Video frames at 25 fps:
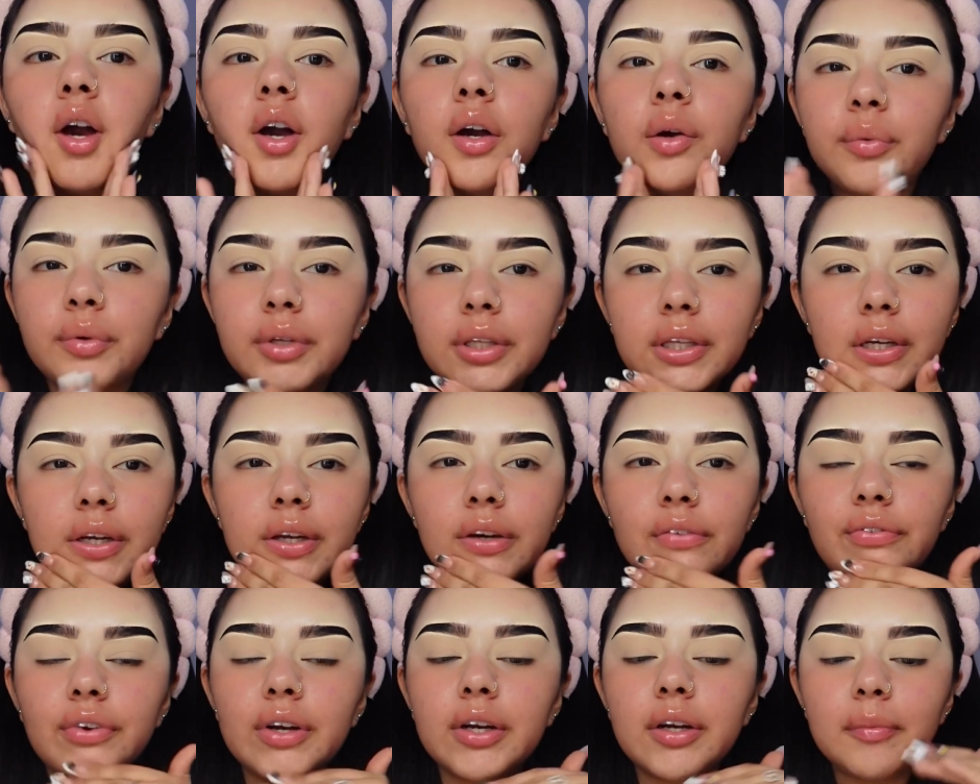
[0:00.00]
A really
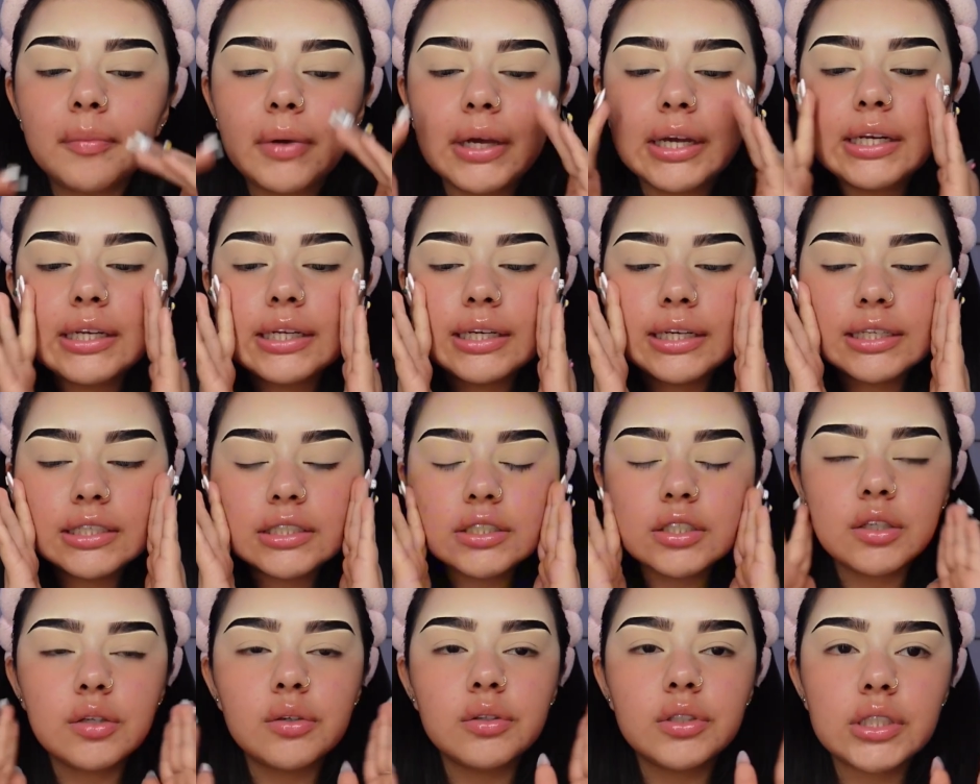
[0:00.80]
good friend of mine did it,
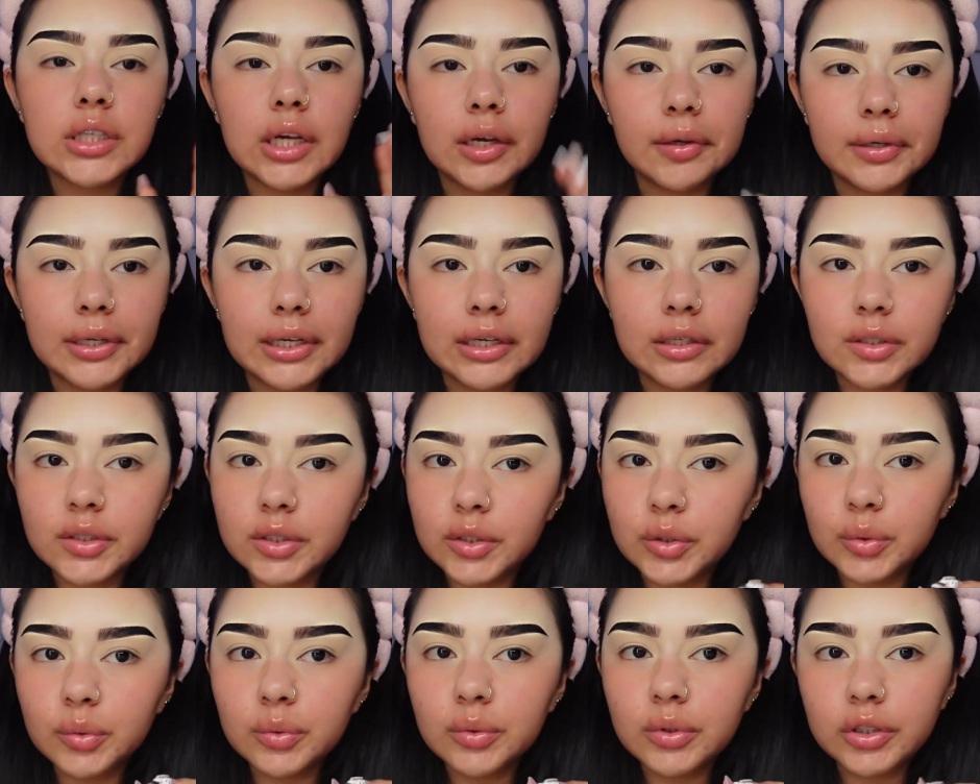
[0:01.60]
so shout out
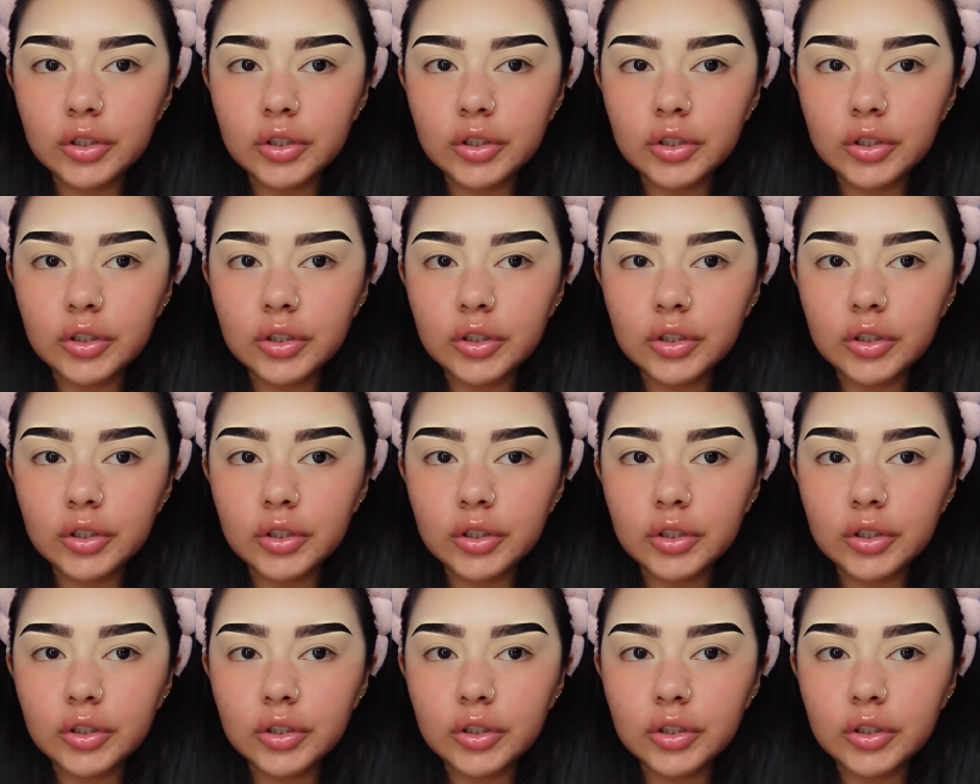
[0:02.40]
to